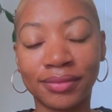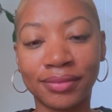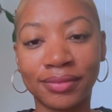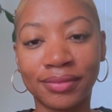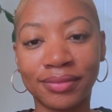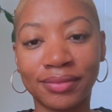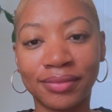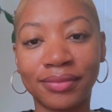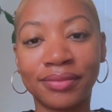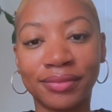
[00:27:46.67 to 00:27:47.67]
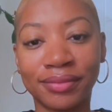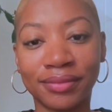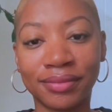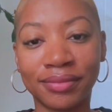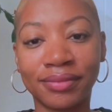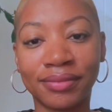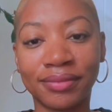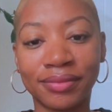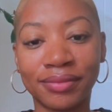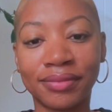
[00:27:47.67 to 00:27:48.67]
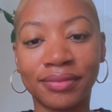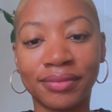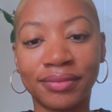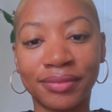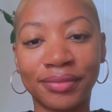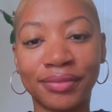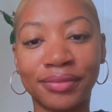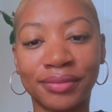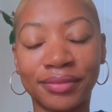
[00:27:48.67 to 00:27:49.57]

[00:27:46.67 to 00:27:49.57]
No words are spoken by the person on screen.